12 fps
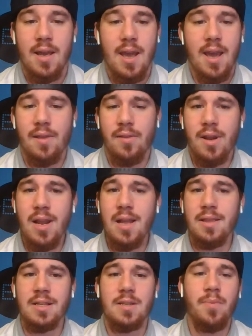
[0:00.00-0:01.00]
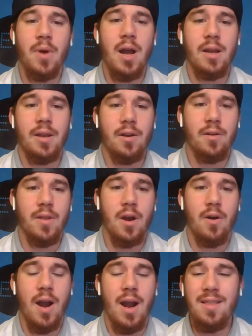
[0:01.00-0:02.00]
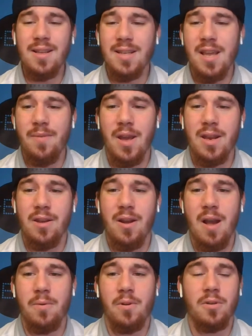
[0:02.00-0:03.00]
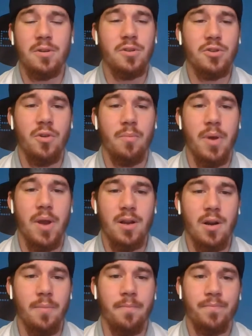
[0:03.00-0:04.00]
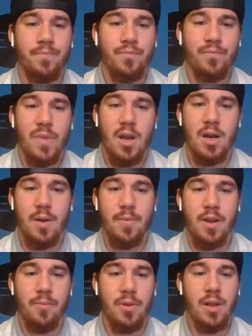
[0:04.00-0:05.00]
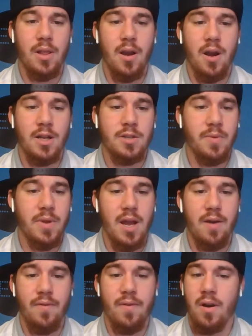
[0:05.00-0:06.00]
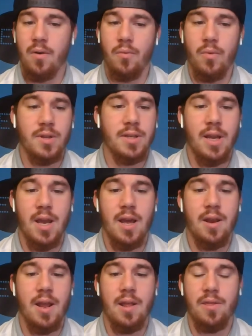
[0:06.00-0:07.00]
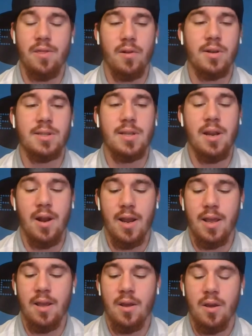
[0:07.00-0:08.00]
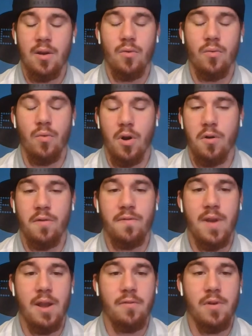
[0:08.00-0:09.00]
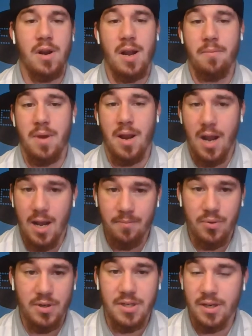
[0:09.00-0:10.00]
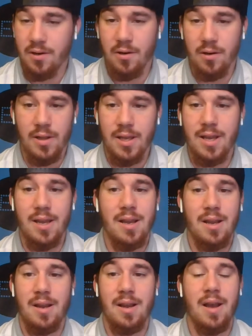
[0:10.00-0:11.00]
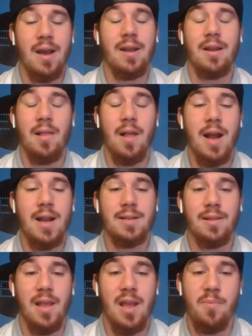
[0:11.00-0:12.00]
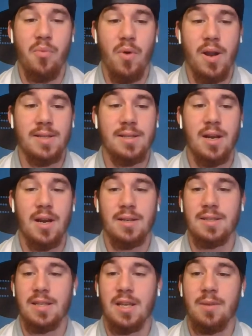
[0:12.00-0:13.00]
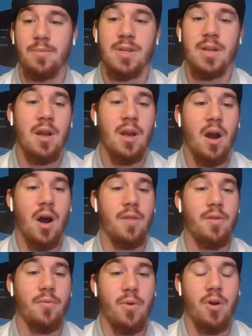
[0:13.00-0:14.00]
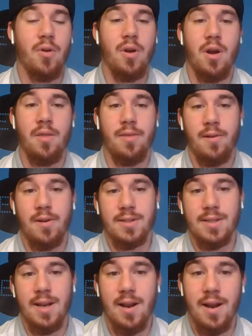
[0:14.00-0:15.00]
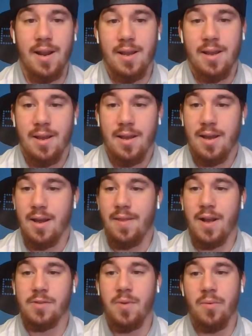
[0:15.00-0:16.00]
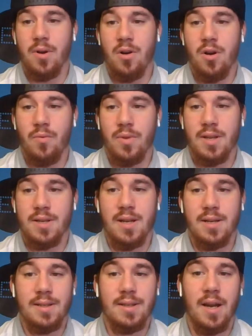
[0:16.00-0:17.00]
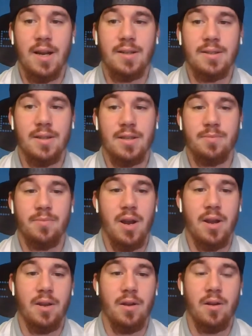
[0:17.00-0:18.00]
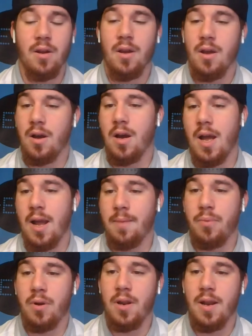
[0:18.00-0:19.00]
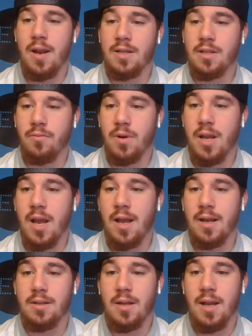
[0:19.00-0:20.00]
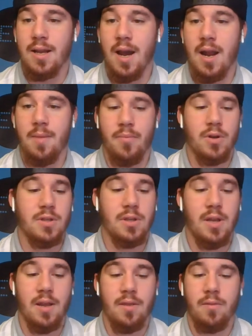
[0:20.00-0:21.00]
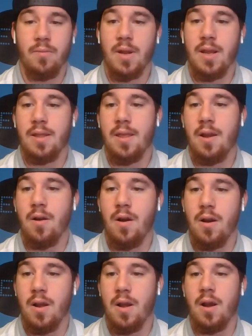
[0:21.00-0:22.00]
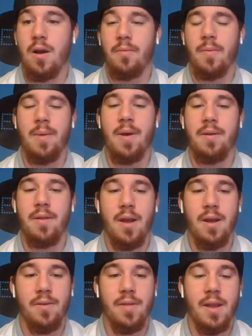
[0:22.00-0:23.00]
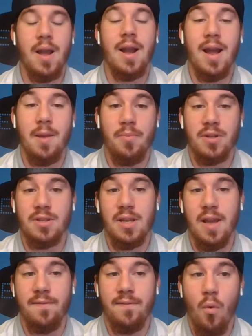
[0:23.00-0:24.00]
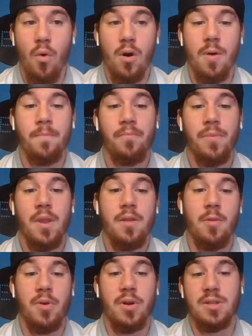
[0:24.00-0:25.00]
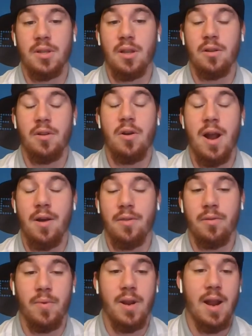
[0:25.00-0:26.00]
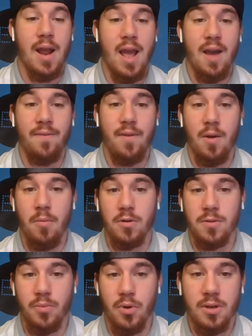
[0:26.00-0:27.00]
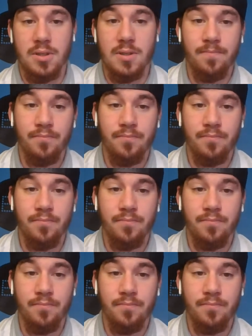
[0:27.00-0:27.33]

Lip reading: And looking at the spot here, though, I have this game handicapped closer to a pick 'em. To be completely honest, we have, once again, a Thursday night road favorite. I'm not particularly inclined to lay points on teams on the road on Thursday night. And that's why we're going with the Tennessee Titans in the spot here. I put it in as 3. I got it personally at 3. They are, I got it personally at 4. They're now 3.5 on most books.